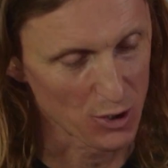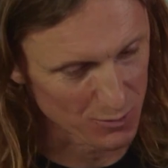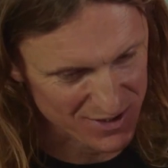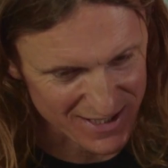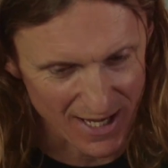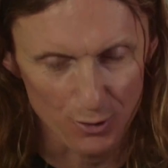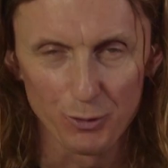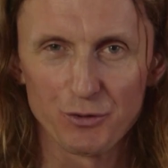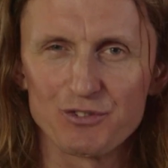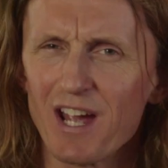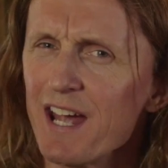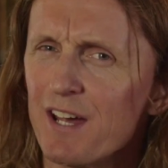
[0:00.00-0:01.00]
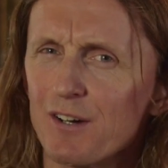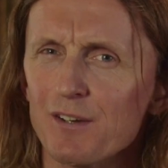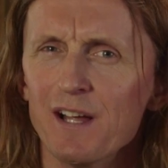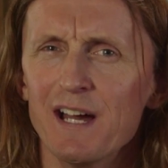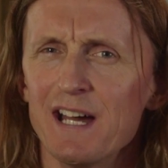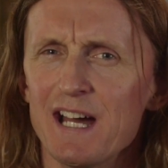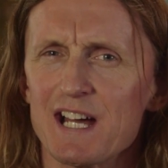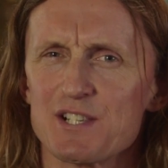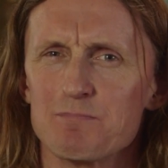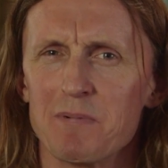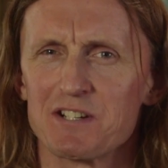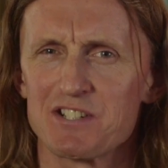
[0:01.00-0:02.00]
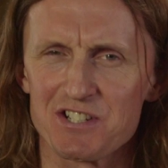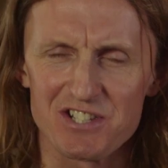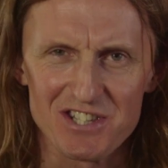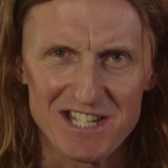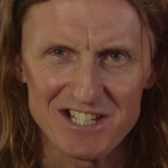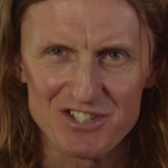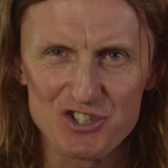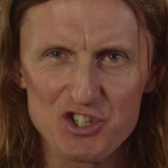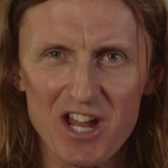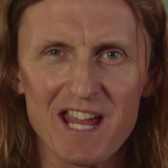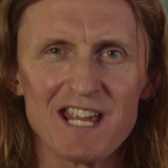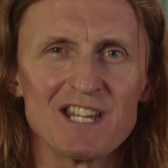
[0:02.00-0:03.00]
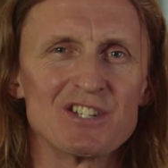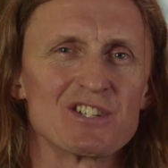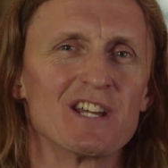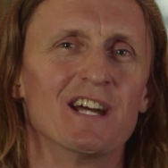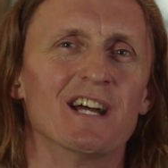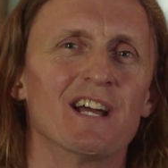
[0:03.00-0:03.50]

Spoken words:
So it's that old tale, as much as things change,